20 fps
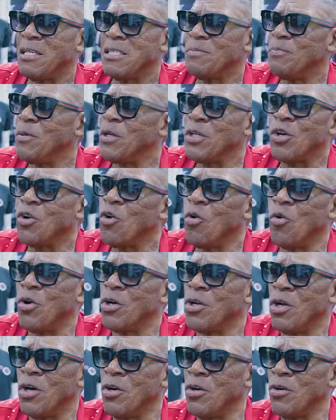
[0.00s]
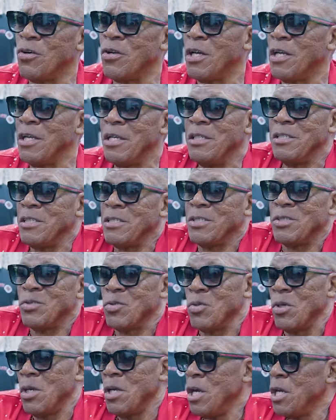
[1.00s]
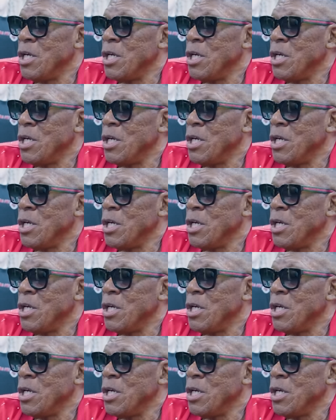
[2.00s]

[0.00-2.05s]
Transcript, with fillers: It's been going on, and just